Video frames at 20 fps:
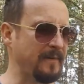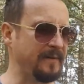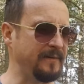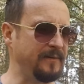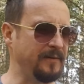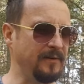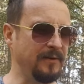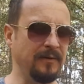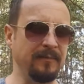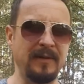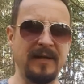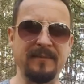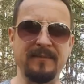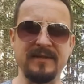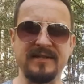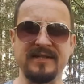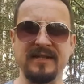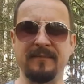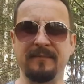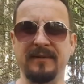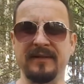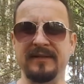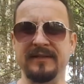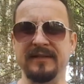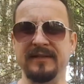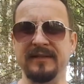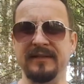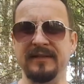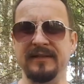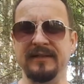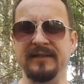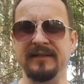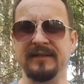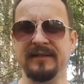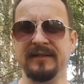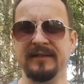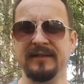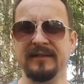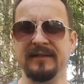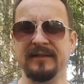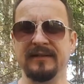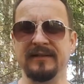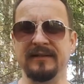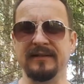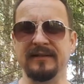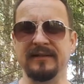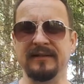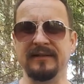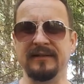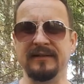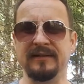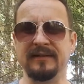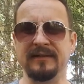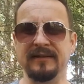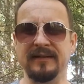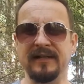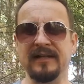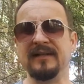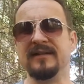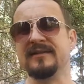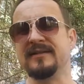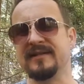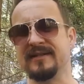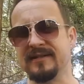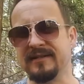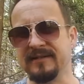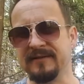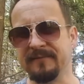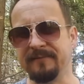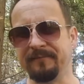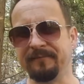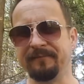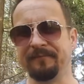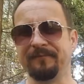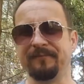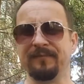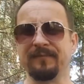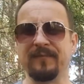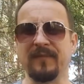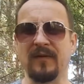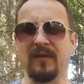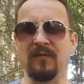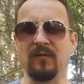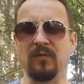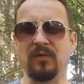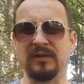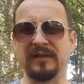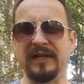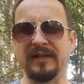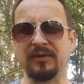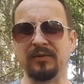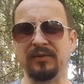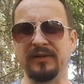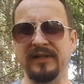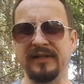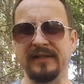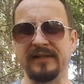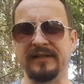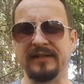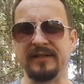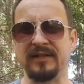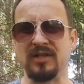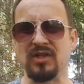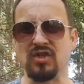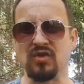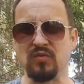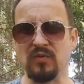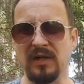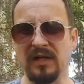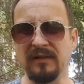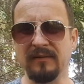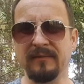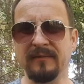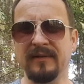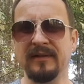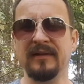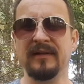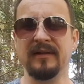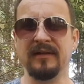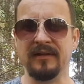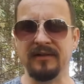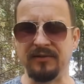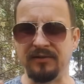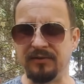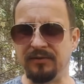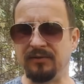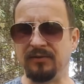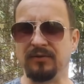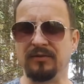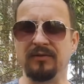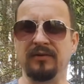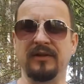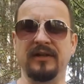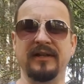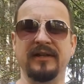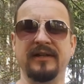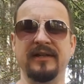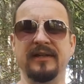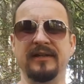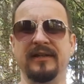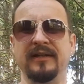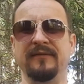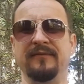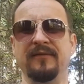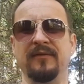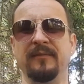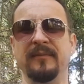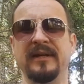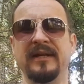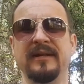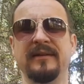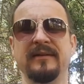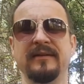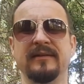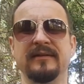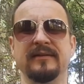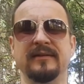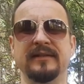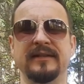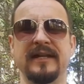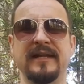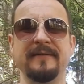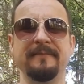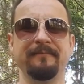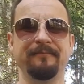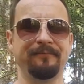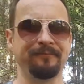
you know maybe somebody uh, else would like to hear that as well you're gonna hear that from me today